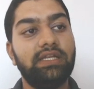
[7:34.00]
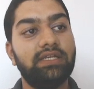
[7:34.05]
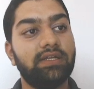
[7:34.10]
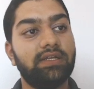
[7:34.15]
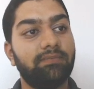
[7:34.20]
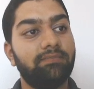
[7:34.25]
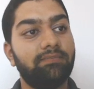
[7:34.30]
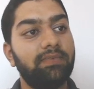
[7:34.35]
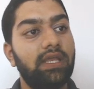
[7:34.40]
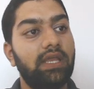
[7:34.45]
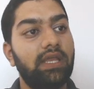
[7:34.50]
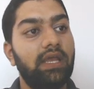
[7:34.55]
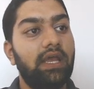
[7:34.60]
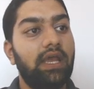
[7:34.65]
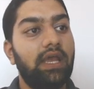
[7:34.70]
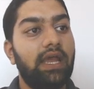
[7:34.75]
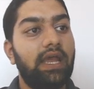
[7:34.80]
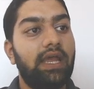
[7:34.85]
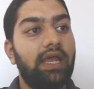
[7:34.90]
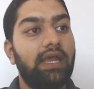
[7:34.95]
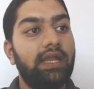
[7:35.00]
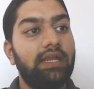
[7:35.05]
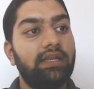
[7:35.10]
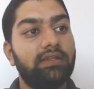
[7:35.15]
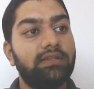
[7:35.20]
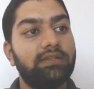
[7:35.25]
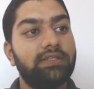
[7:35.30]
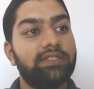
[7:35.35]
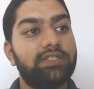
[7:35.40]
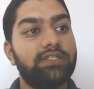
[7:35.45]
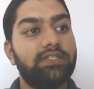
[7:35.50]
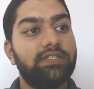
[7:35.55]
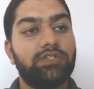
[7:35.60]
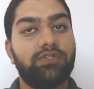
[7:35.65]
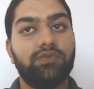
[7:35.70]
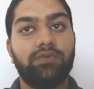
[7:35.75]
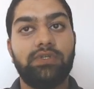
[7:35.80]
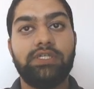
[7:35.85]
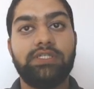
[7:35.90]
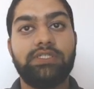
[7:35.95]
it. And this is the
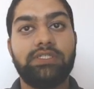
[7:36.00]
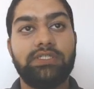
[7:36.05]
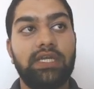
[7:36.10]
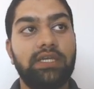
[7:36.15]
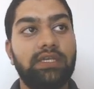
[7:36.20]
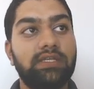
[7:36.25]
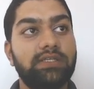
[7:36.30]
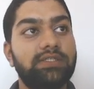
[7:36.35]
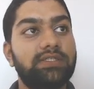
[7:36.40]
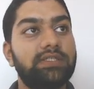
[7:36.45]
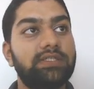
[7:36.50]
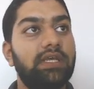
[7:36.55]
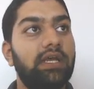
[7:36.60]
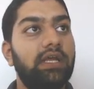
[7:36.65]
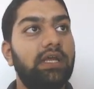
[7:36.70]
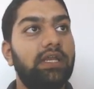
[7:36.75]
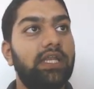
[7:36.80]
storage status.